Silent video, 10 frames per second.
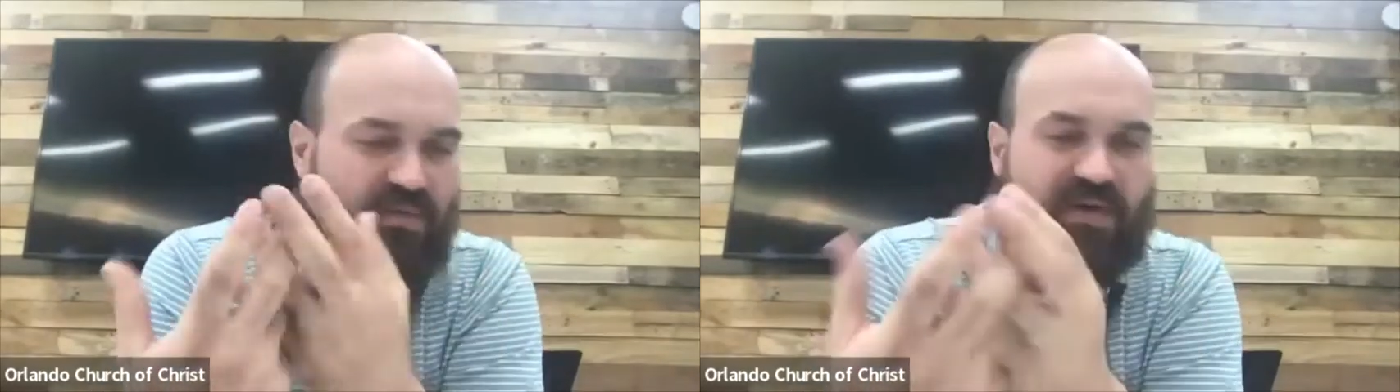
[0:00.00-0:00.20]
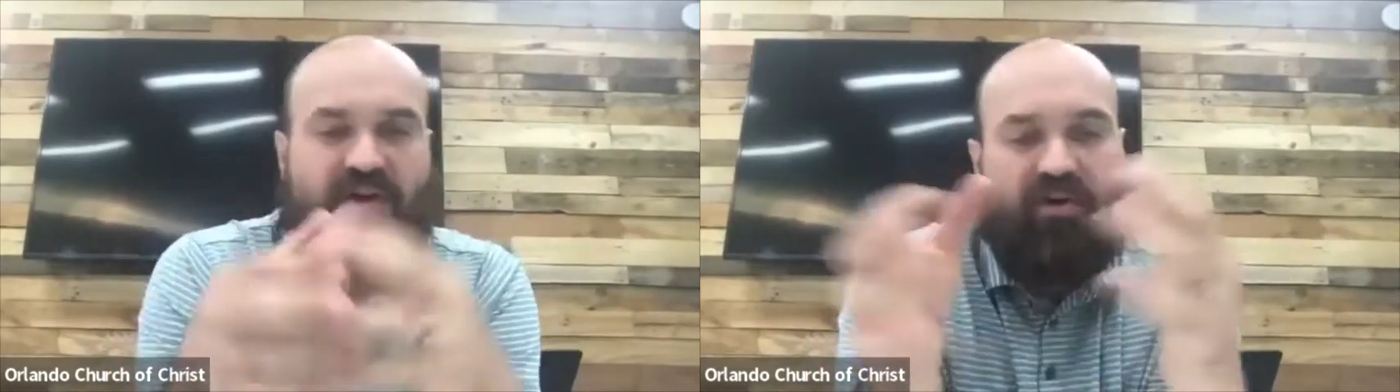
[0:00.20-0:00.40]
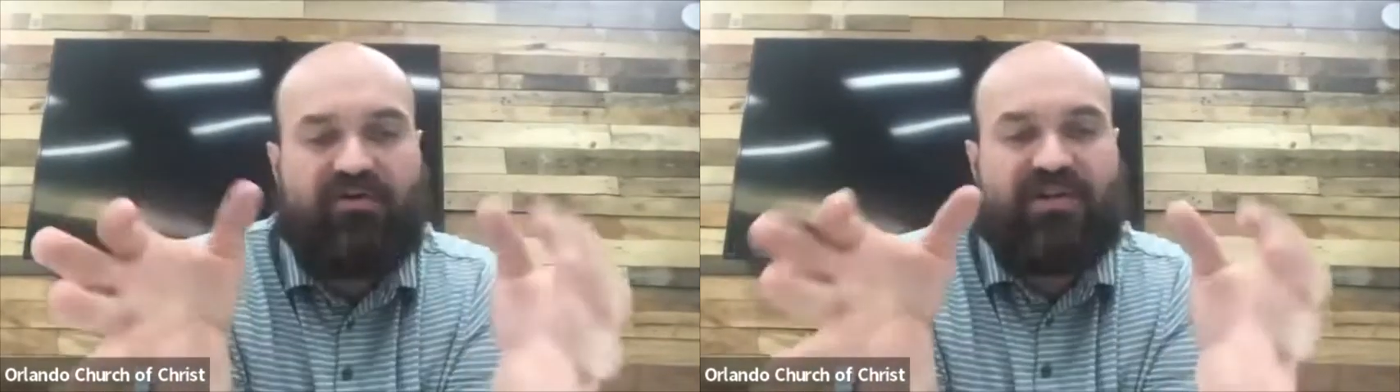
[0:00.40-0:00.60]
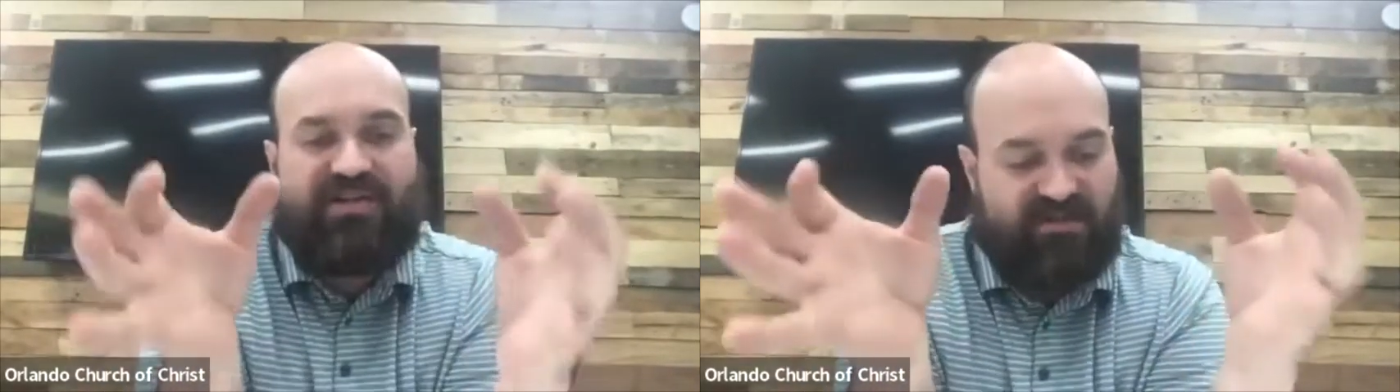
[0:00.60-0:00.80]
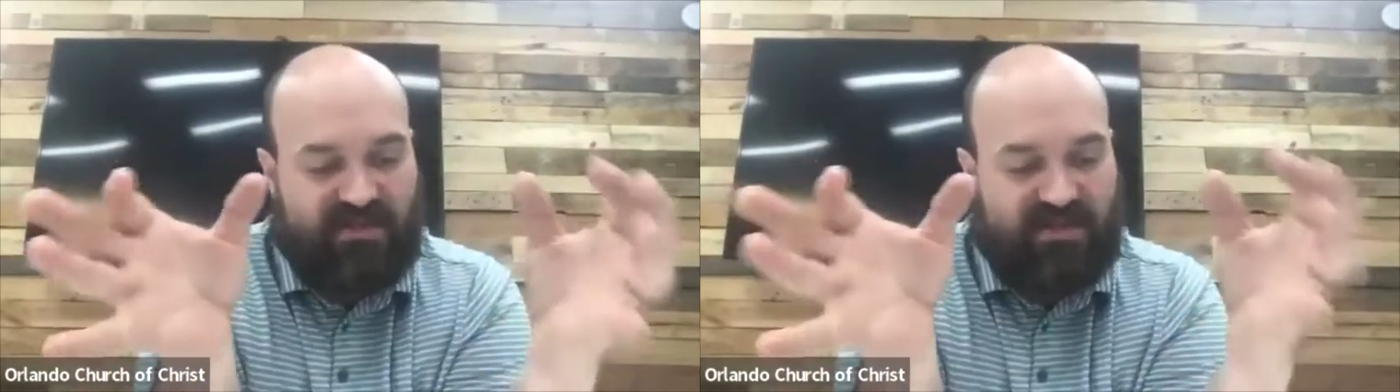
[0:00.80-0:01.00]
you want the
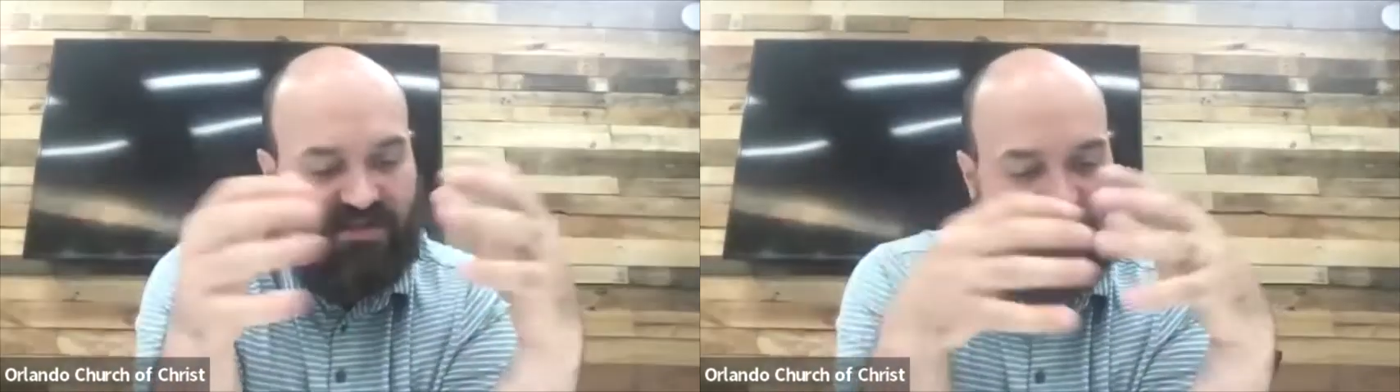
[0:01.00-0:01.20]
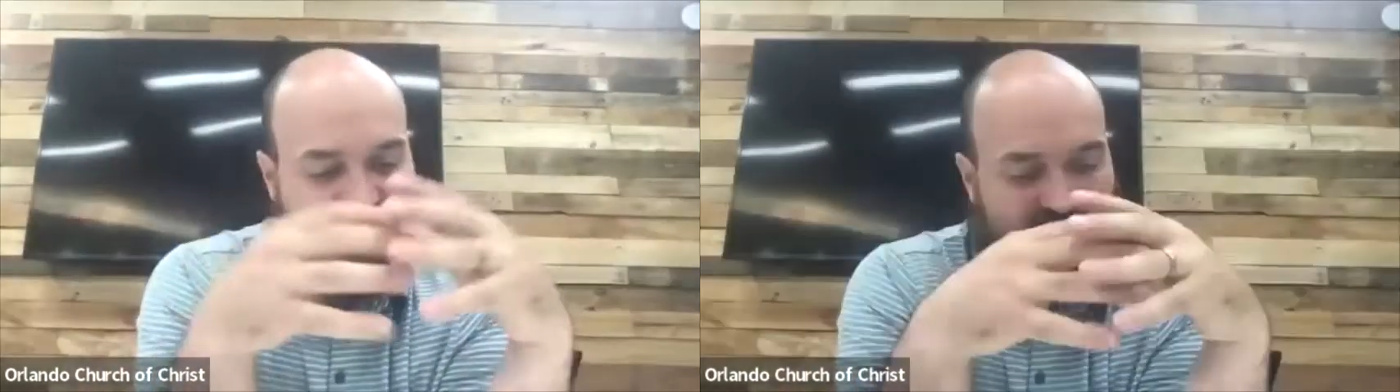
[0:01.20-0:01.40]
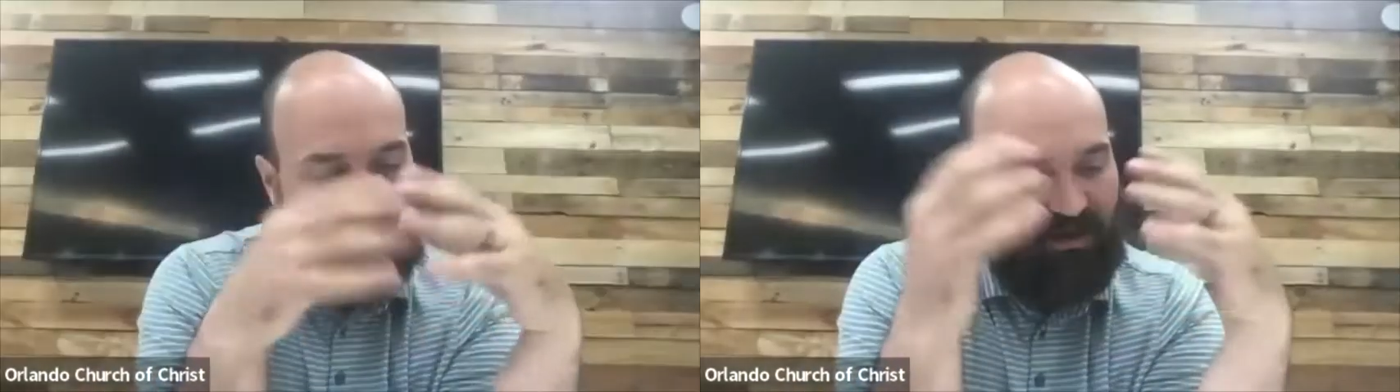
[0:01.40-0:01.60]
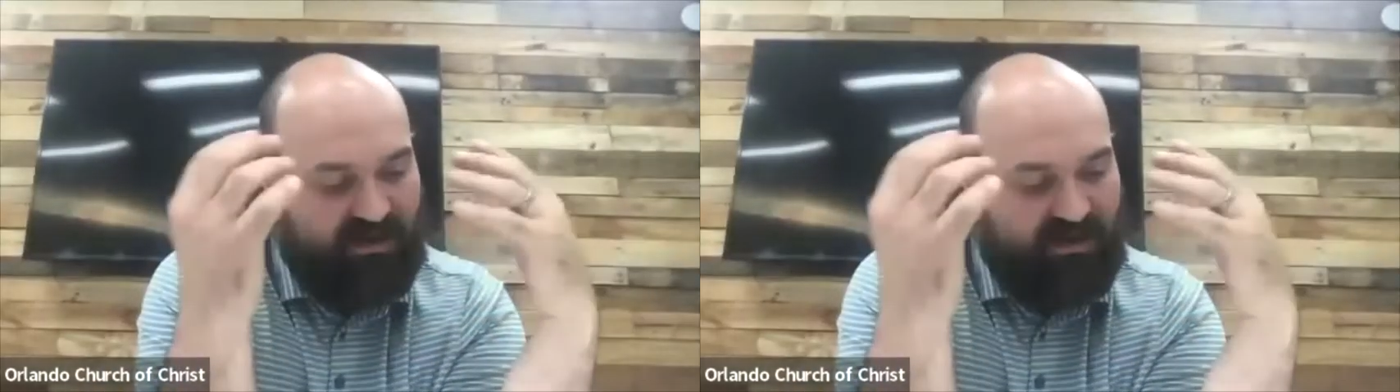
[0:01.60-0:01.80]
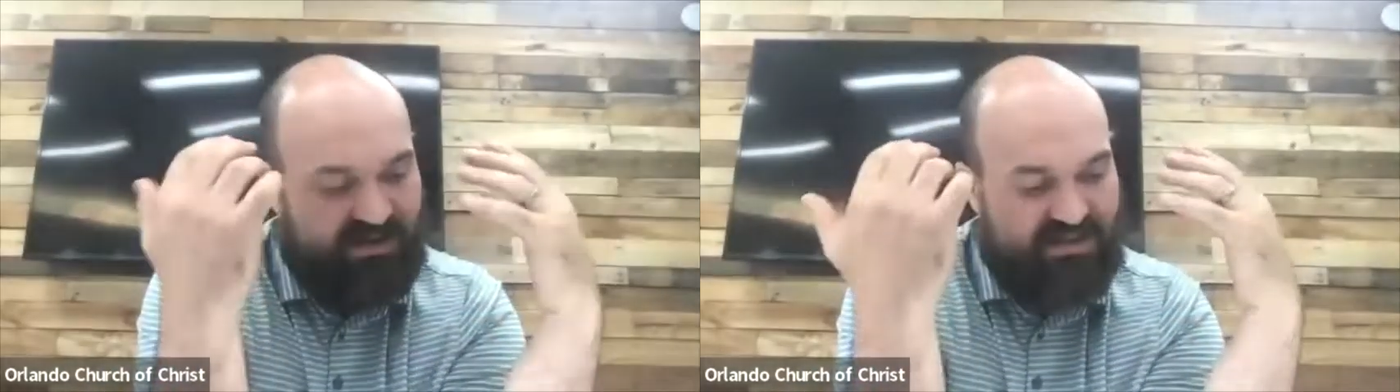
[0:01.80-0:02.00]
wholeness to be considered.
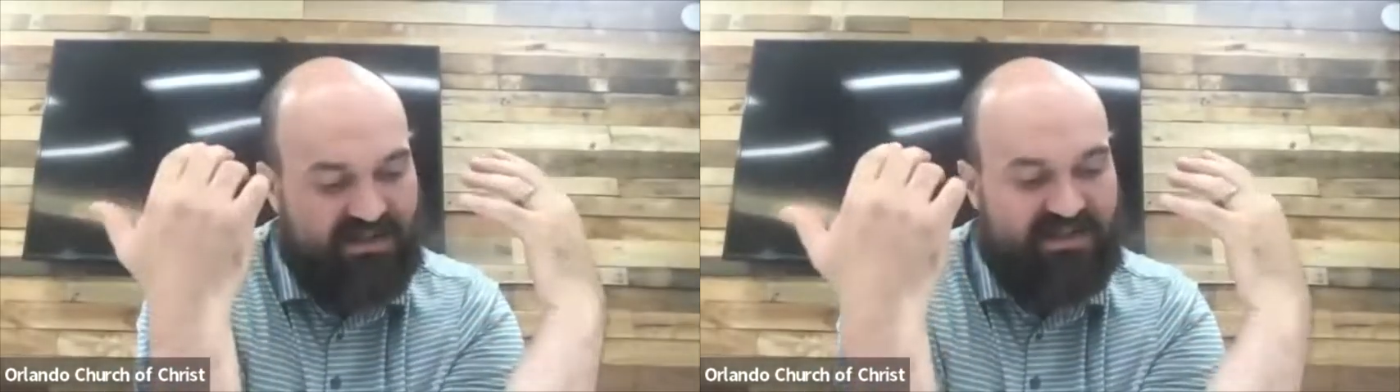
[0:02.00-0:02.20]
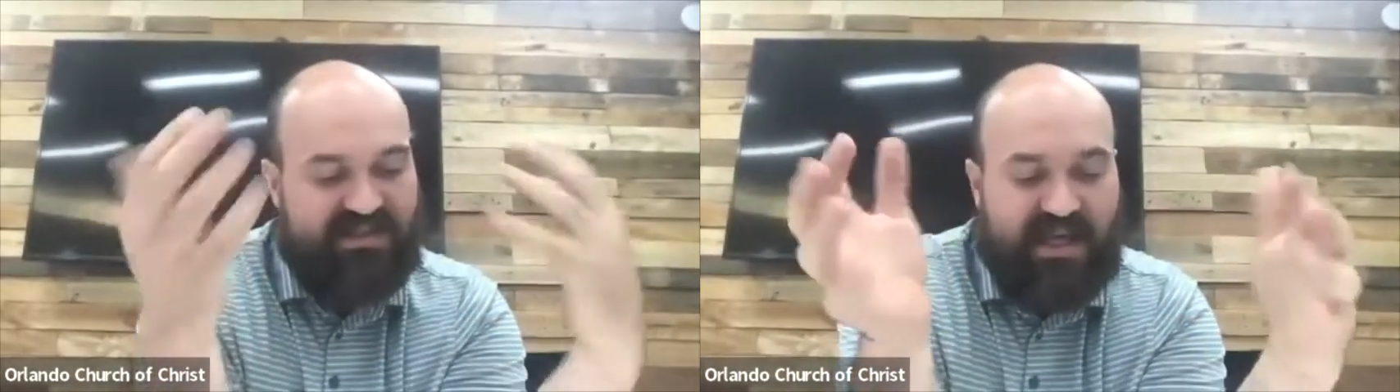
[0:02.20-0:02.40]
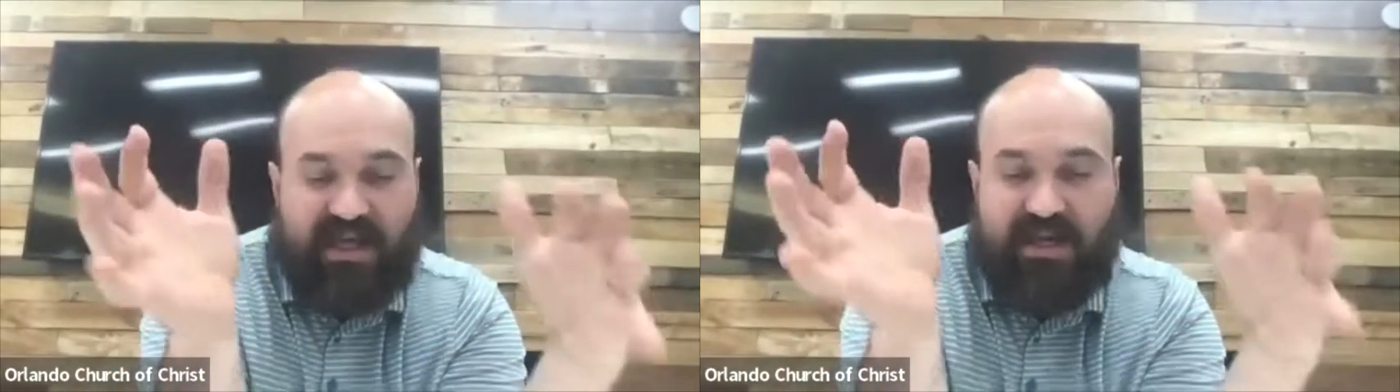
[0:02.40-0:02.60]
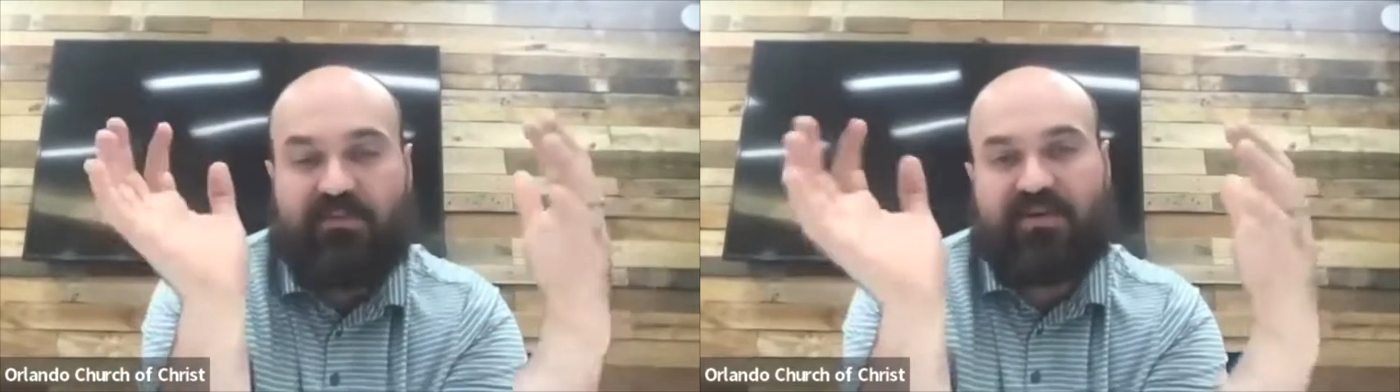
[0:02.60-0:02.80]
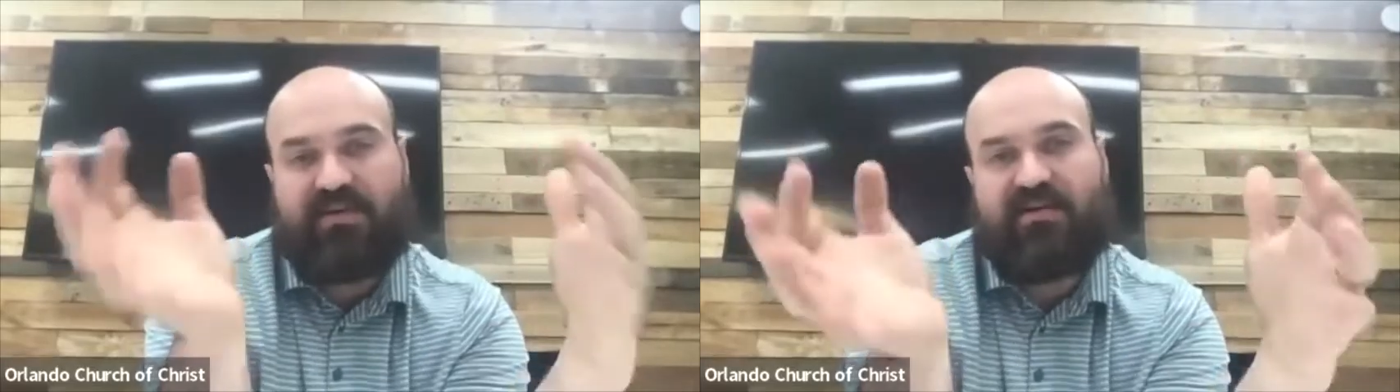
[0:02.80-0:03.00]
It, it's the
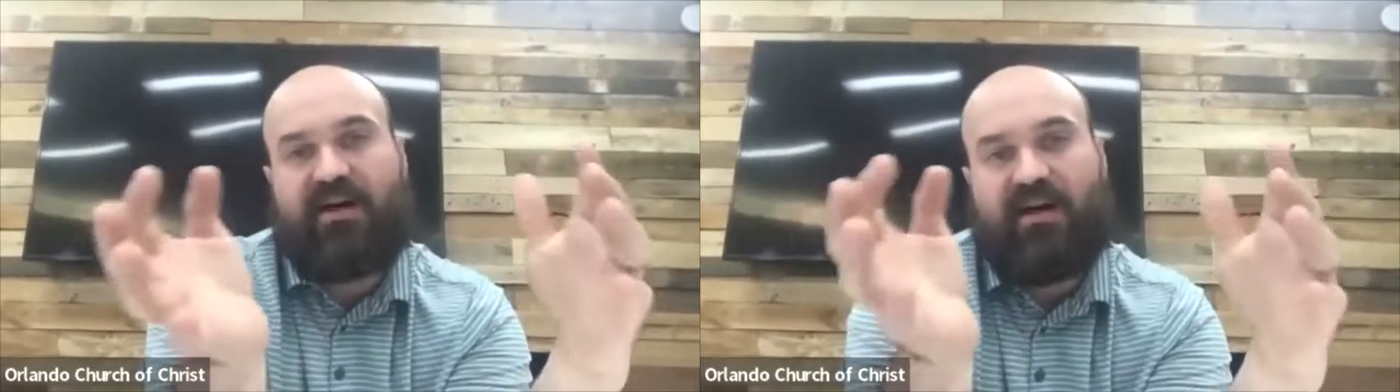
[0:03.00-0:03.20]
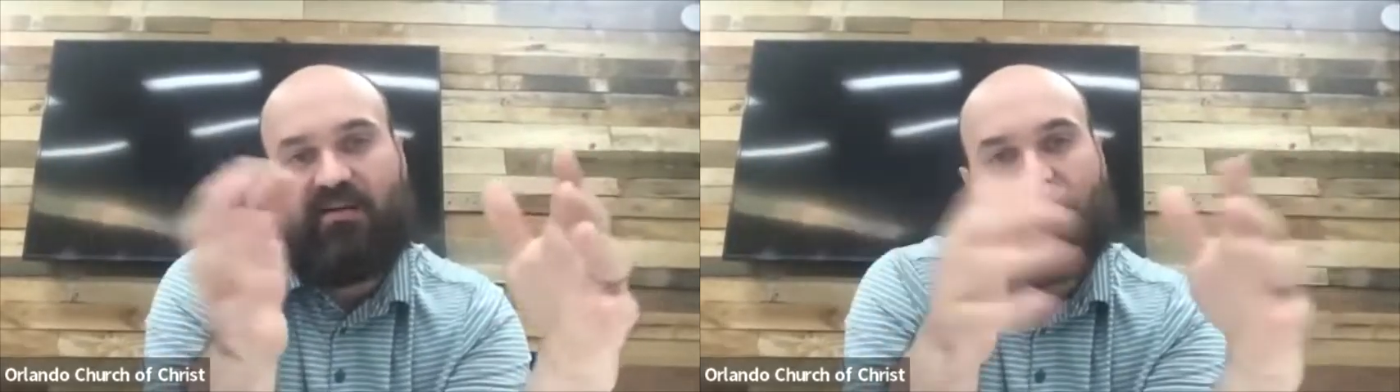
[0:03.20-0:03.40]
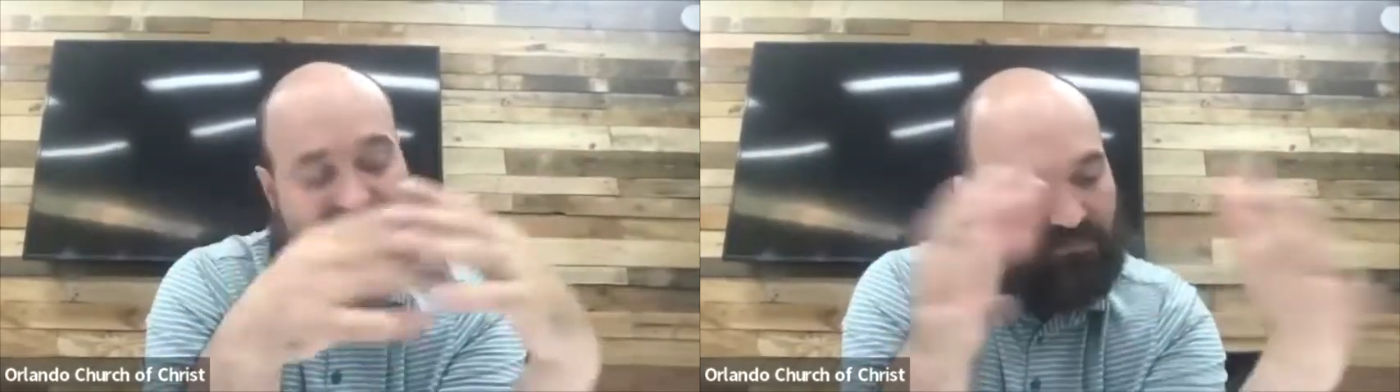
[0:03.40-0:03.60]
same with the law. When it's